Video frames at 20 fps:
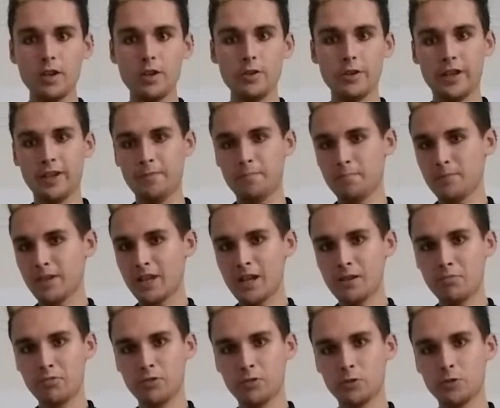Okay,
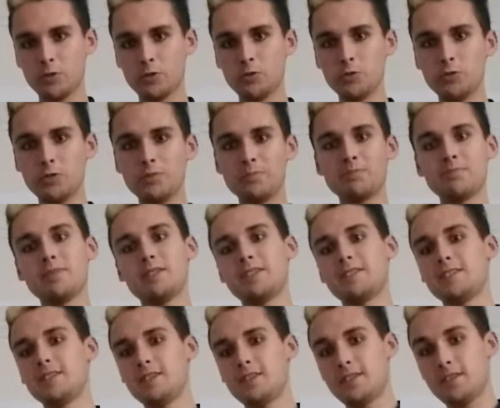Gabriel's horn
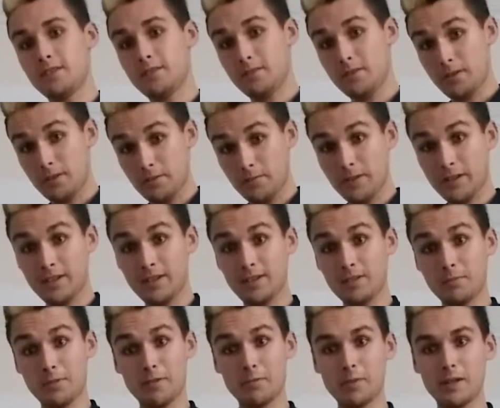is a thing
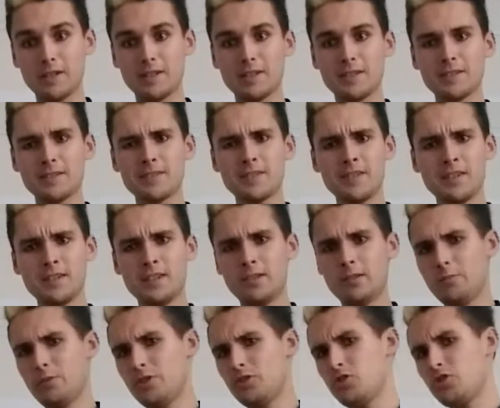in mathematics
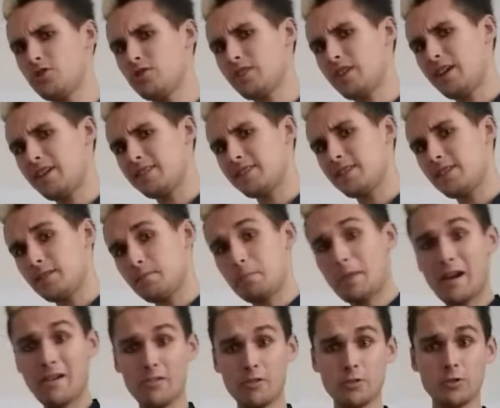which has a kind of
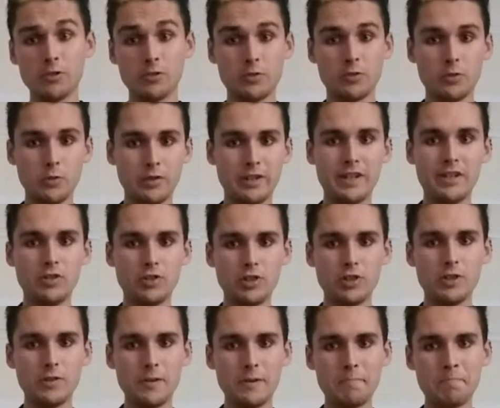paradoxical nature
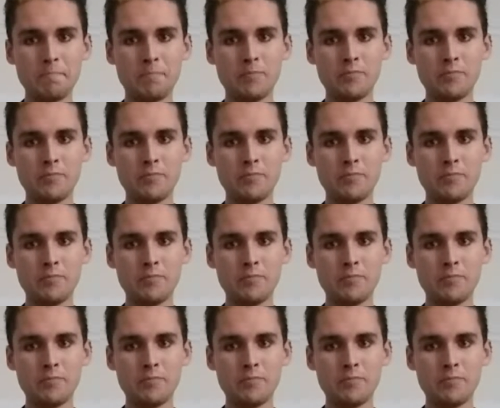to it.